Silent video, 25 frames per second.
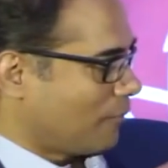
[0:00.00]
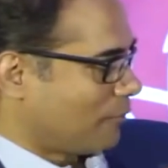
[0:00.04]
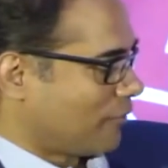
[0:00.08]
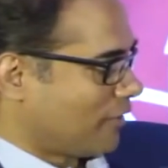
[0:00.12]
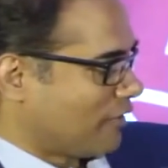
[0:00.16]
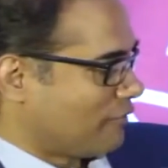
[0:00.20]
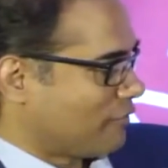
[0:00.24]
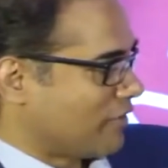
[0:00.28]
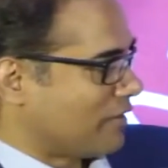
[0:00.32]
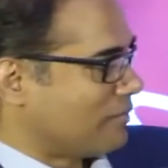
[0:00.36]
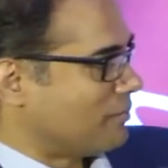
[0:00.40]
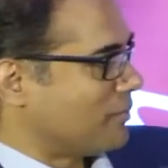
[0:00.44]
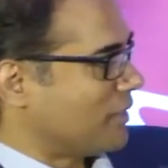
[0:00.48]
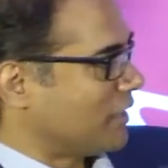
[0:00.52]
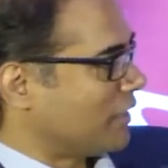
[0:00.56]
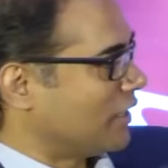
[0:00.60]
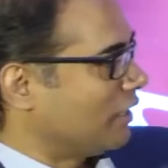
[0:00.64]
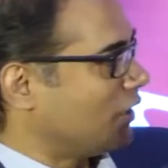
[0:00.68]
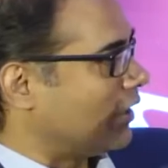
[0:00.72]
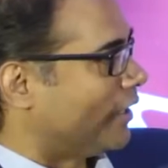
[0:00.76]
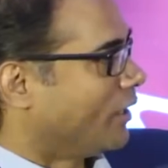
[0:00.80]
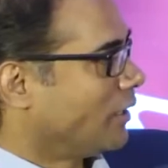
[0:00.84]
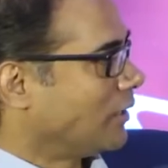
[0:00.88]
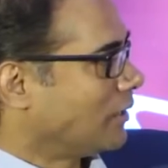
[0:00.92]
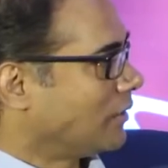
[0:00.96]
when we are
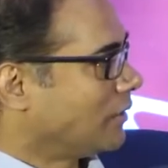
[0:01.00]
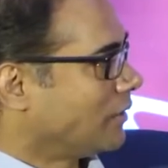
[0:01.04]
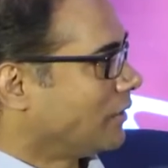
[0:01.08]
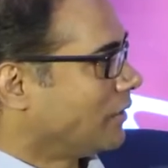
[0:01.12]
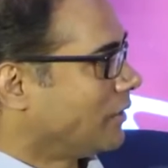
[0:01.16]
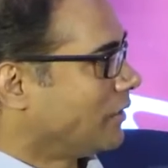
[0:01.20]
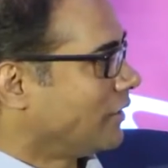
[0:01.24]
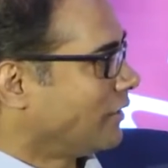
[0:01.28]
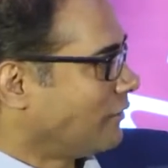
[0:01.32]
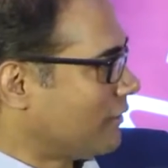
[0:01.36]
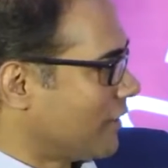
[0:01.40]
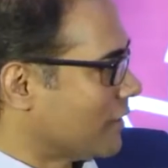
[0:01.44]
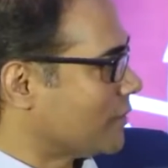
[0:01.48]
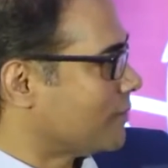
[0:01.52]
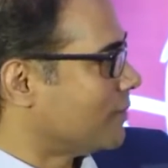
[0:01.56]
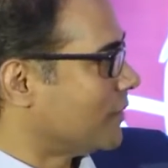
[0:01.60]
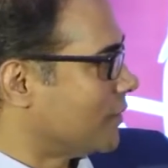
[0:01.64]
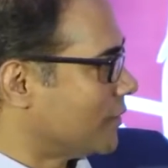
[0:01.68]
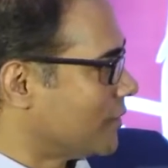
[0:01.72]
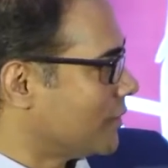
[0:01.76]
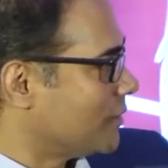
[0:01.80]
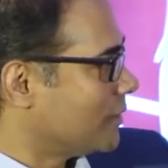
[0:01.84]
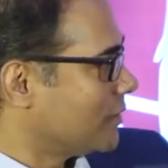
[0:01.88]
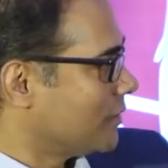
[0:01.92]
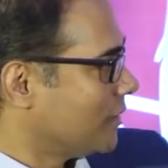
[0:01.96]
making our
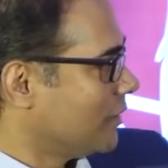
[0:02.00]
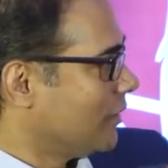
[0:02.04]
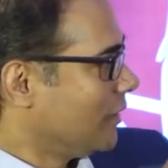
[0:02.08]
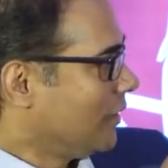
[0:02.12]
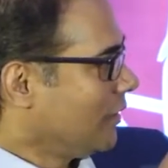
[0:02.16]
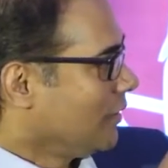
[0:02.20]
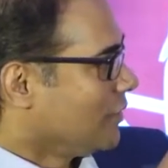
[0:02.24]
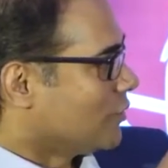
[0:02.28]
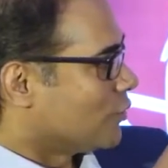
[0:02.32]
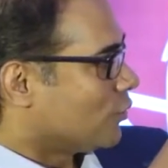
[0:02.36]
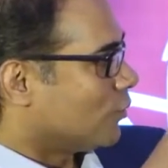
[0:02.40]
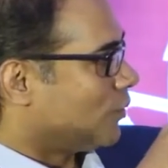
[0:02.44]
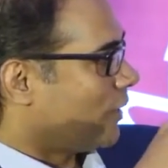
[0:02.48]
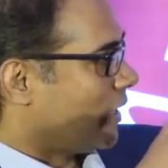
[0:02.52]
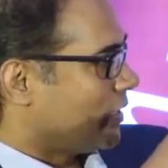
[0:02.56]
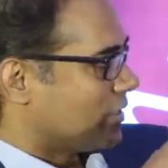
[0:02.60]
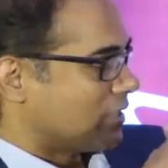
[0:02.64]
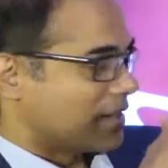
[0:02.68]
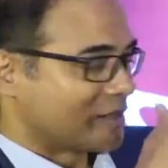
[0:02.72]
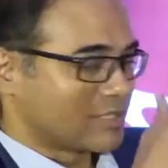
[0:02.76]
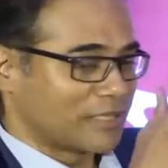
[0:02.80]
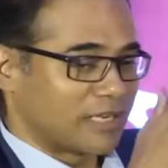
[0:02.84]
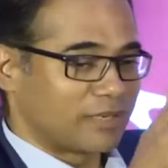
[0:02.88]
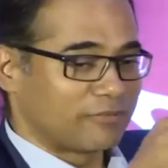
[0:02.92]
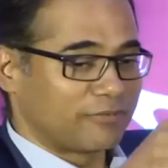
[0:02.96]
investments, so as
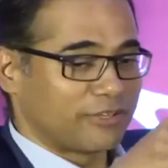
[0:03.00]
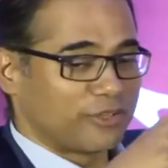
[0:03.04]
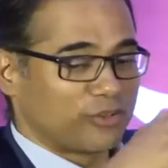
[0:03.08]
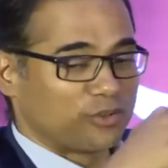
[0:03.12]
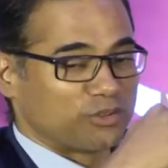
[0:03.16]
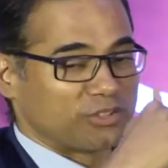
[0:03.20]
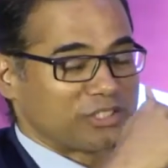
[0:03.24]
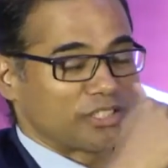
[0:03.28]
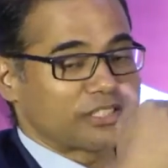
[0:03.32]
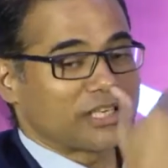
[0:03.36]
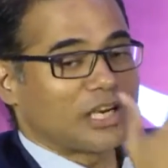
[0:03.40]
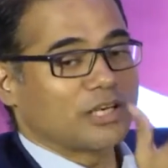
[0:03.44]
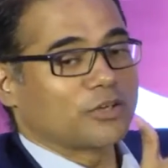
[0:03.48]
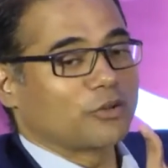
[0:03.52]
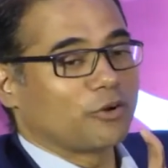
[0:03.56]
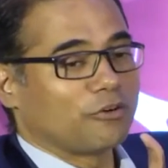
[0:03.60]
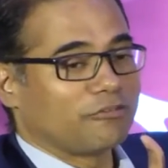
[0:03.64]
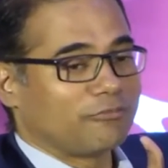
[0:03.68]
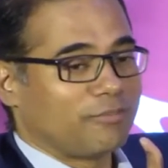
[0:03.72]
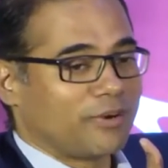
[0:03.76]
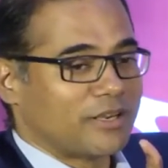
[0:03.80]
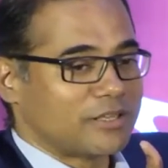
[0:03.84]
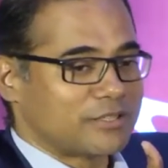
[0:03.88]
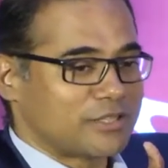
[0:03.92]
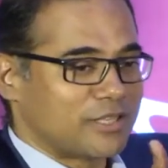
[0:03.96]
I said, we don't start
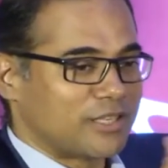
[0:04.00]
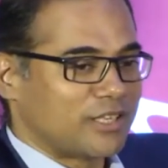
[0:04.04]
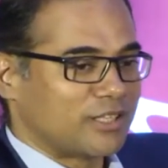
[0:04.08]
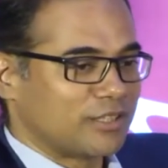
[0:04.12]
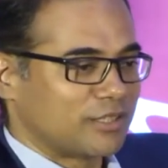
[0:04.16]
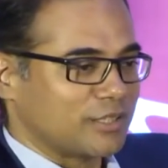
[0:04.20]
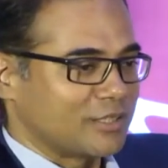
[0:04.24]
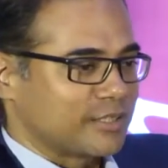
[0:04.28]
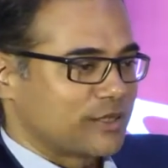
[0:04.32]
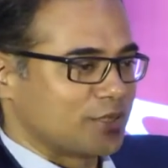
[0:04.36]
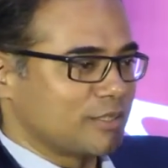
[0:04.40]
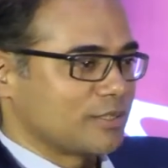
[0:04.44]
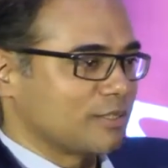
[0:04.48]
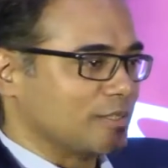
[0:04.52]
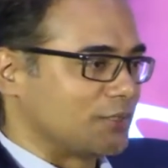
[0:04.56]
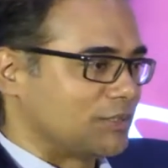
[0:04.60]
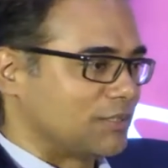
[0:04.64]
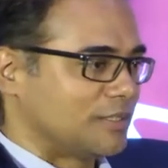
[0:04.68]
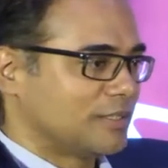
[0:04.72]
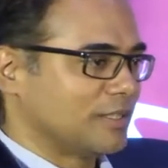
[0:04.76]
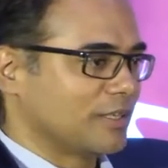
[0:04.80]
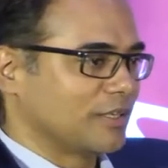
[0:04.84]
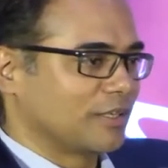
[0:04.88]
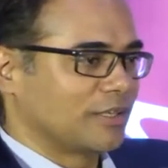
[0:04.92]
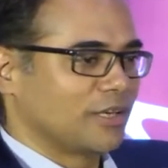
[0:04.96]
off by saying
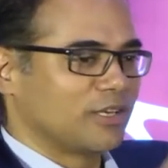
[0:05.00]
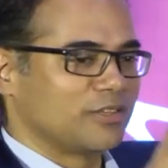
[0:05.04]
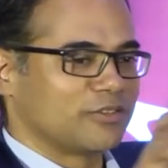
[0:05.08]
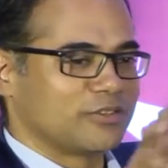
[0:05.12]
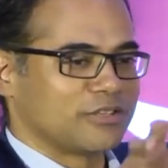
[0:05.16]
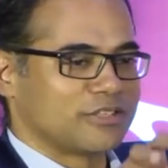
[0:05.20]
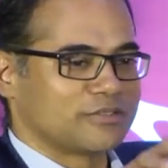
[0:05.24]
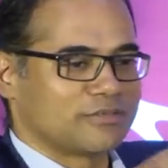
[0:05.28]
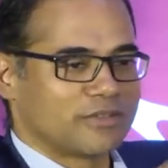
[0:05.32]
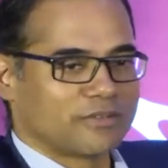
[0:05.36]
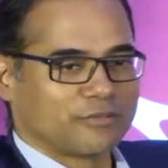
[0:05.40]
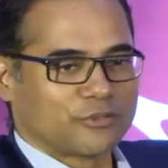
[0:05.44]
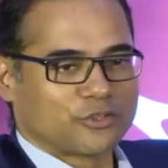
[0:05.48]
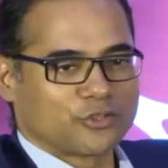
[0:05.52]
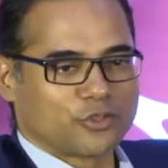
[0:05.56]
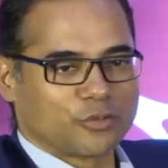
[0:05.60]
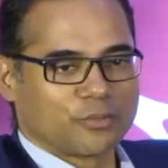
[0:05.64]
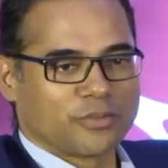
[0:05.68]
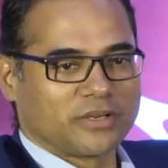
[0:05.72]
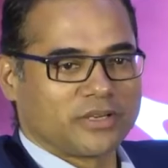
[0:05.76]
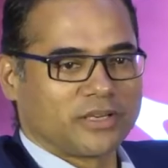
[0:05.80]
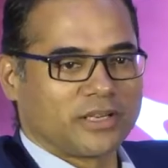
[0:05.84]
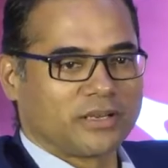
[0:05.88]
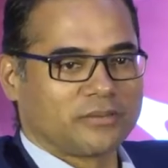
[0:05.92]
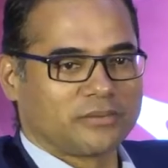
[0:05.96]
these are the countries where we
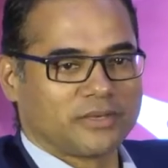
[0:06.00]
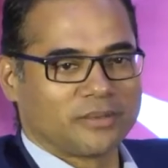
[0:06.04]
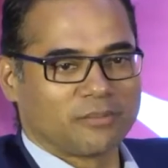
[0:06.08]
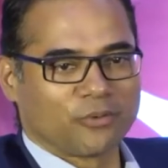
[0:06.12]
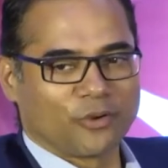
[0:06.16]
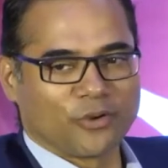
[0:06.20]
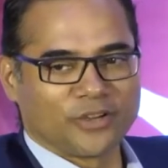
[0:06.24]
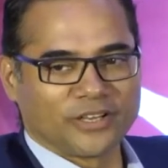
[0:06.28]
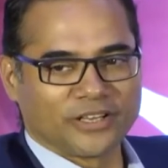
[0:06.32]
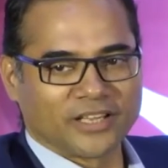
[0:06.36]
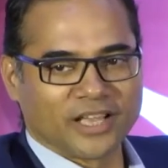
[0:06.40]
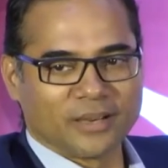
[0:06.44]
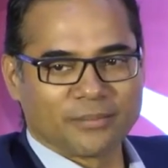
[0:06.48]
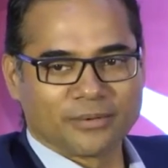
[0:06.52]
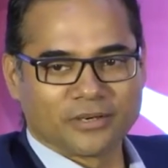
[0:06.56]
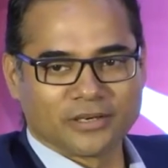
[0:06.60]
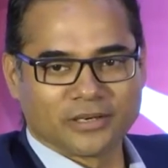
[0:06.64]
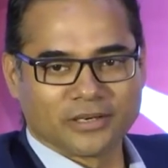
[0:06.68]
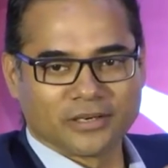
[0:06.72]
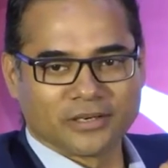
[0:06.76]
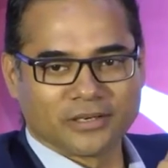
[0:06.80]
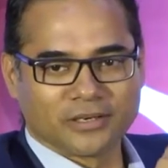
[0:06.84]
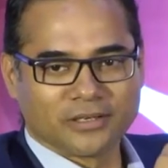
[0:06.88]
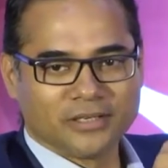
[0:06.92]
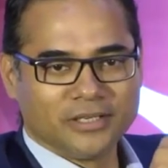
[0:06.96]
should be deploying
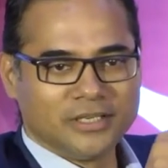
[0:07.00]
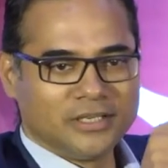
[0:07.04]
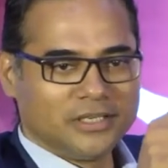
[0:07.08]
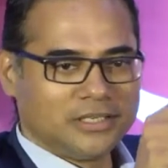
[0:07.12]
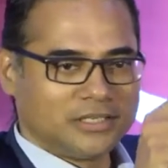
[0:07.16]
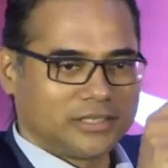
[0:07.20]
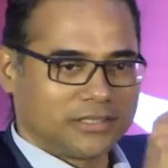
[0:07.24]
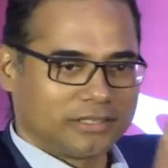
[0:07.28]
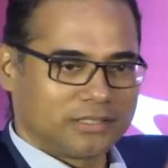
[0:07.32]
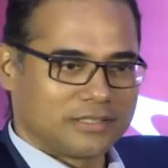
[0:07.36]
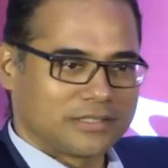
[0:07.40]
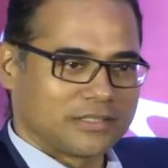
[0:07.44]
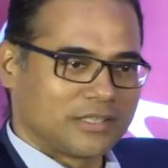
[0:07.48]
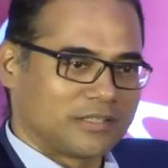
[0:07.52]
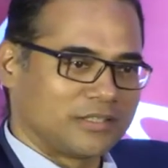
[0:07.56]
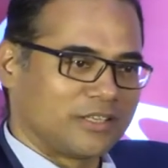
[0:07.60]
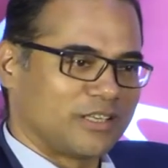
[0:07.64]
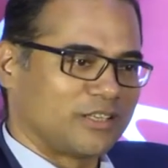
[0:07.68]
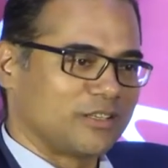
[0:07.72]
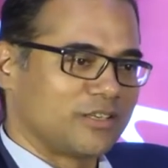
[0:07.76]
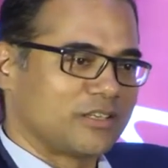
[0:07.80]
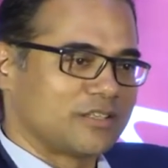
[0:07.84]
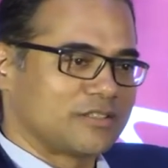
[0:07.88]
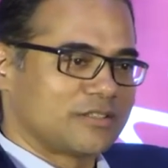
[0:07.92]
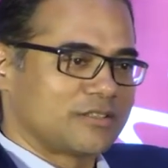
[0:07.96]
capital, these are the
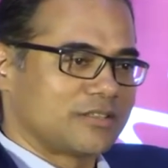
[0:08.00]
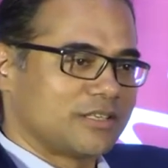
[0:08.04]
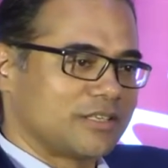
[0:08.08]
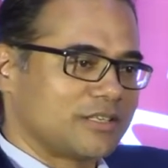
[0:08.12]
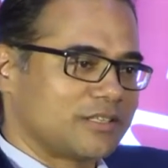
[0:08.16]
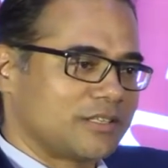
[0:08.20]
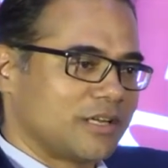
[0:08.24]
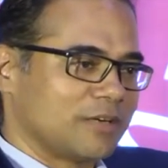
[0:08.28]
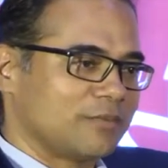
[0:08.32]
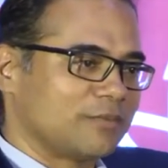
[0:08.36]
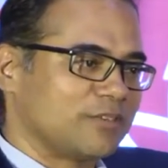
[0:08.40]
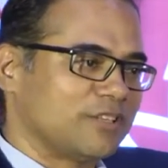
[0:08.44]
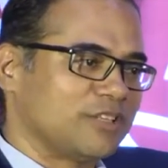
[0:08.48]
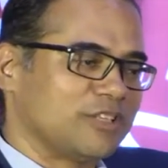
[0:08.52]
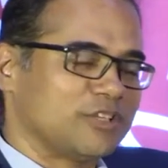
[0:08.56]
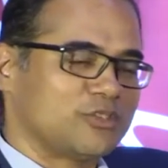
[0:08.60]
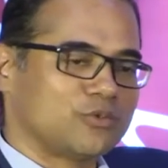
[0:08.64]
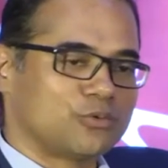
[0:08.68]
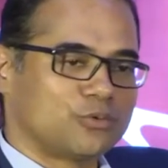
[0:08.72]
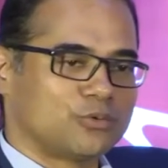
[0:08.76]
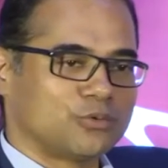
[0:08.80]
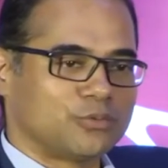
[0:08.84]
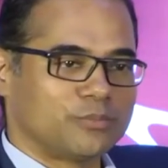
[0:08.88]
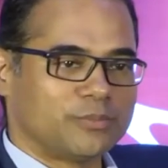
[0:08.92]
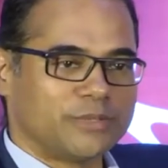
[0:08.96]
industries that we need
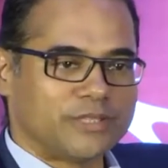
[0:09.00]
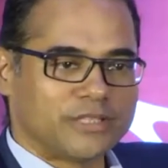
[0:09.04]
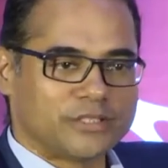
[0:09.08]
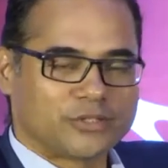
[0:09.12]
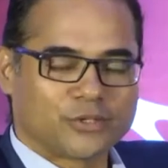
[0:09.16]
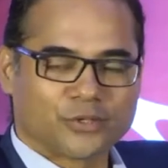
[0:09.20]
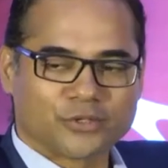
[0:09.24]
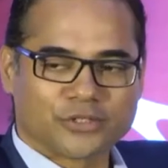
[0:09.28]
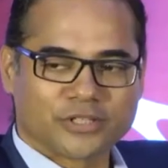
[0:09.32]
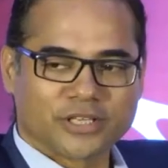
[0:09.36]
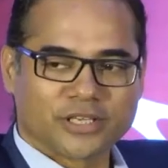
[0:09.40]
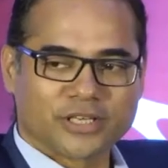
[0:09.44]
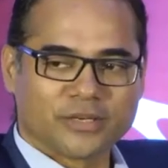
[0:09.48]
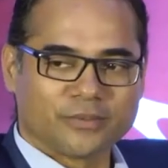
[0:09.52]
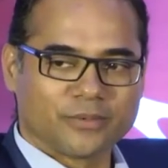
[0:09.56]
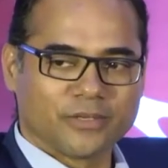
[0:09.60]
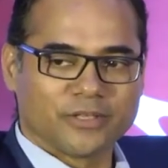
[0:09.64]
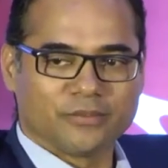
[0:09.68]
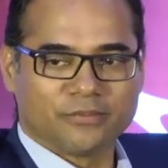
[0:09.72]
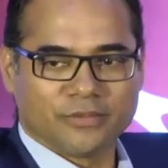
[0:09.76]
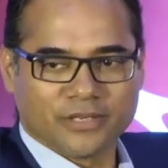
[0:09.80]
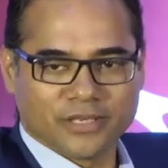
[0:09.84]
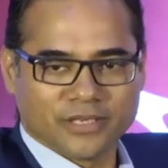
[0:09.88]
to be associated with.